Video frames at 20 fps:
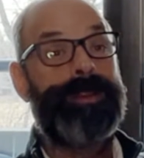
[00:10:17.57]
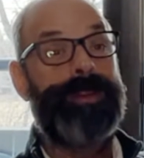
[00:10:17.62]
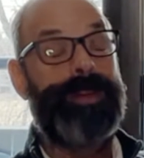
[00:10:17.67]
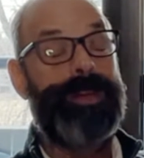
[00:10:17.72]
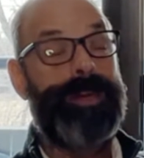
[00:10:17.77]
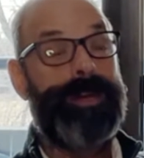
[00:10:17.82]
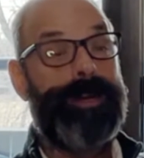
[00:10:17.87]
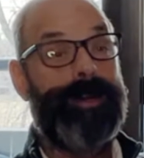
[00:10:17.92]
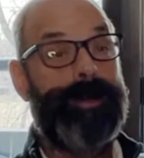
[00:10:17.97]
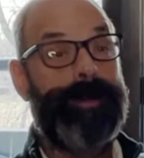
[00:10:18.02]

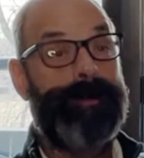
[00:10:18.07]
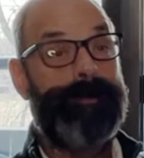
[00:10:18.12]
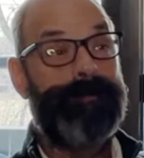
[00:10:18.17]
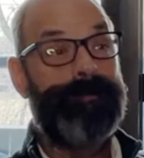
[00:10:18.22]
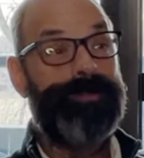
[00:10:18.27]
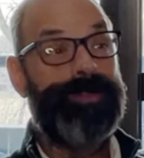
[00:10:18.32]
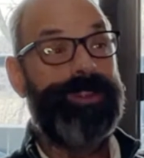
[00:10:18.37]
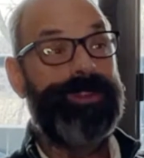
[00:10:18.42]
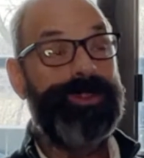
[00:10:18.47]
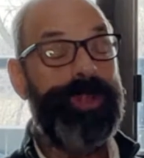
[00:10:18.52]

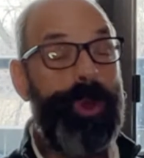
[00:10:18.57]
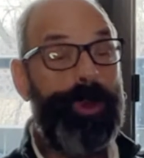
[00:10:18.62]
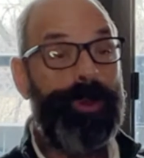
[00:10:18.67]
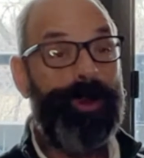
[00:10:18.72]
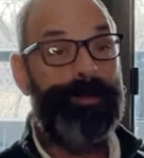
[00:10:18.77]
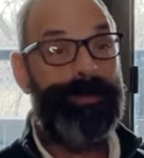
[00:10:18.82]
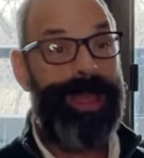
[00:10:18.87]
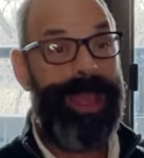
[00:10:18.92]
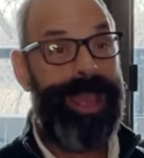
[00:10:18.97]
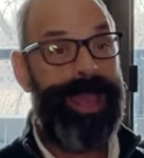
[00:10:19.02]
the local
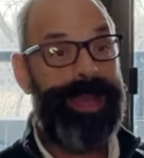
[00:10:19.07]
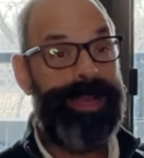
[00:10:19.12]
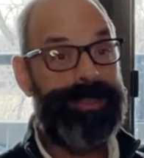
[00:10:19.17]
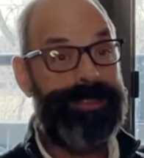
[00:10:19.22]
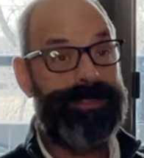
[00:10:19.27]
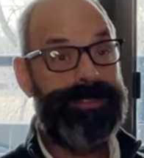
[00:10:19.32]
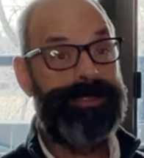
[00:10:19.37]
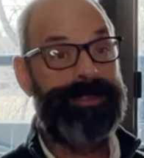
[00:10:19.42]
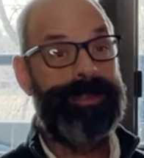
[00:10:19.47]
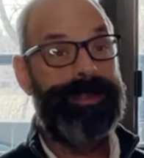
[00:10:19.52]

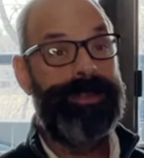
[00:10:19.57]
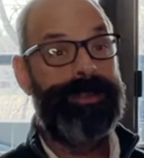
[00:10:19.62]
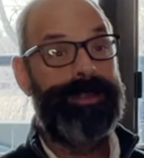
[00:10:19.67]
bands.